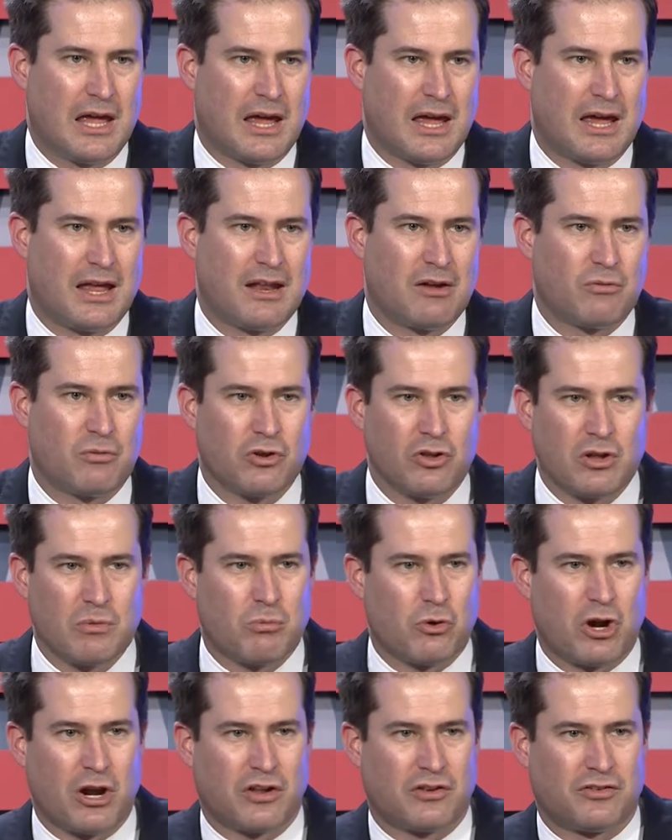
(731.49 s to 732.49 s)
And it really
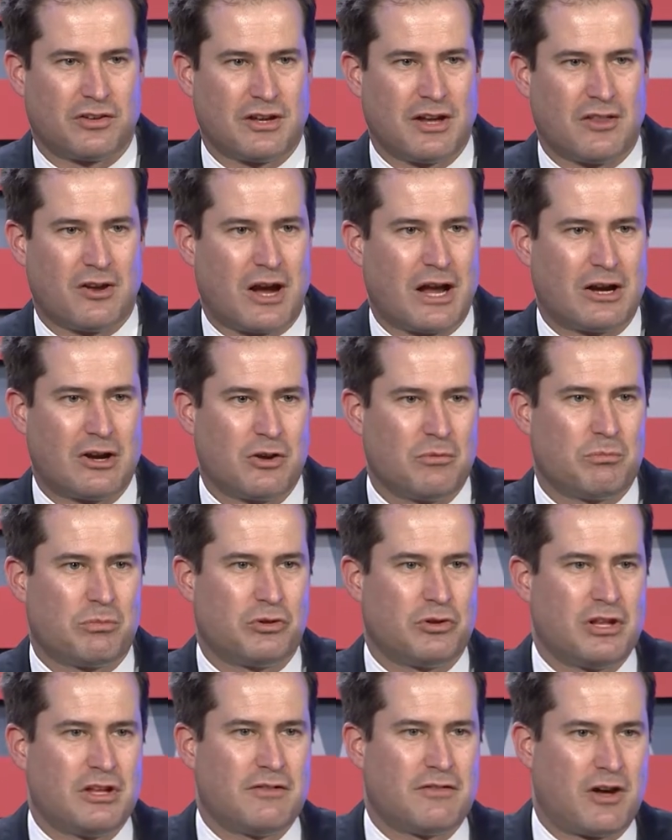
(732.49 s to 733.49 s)
brought us together. I couldn't
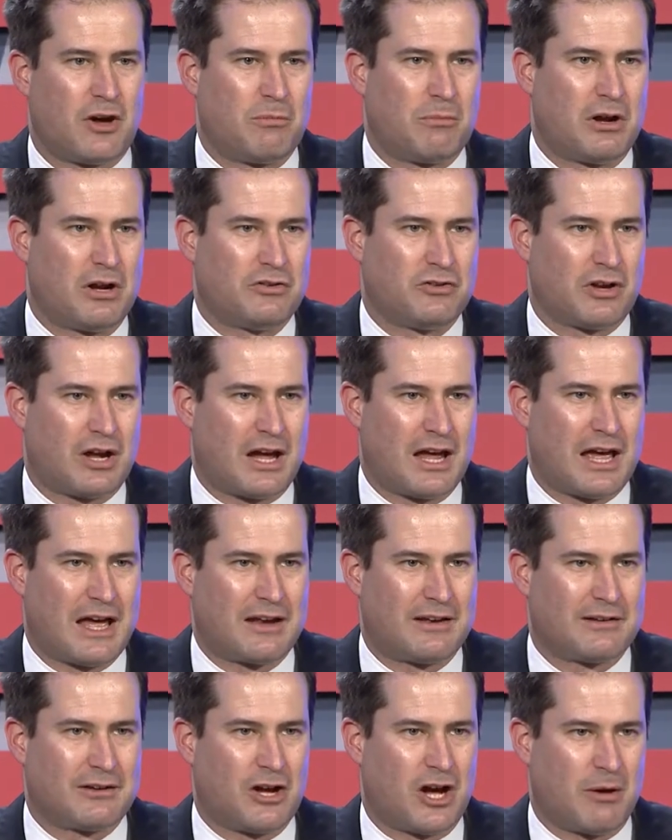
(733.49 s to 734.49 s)
believe how much I had
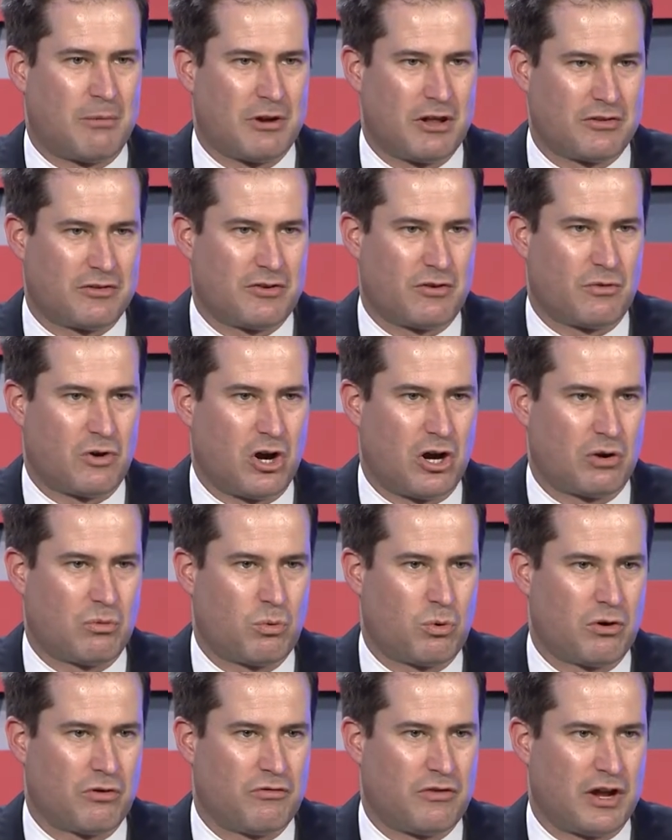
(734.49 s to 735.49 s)
in common as an Iraq
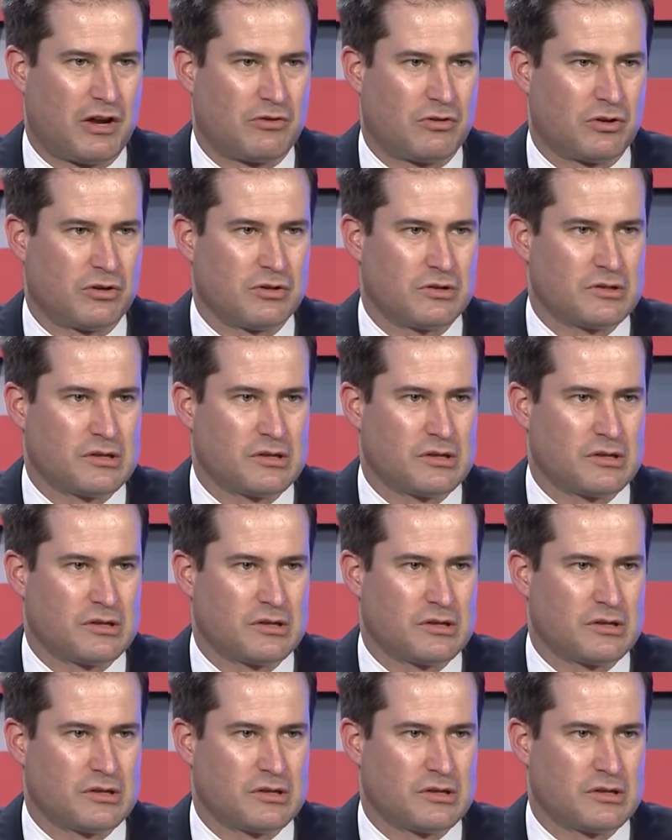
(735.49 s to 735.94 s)
War veteran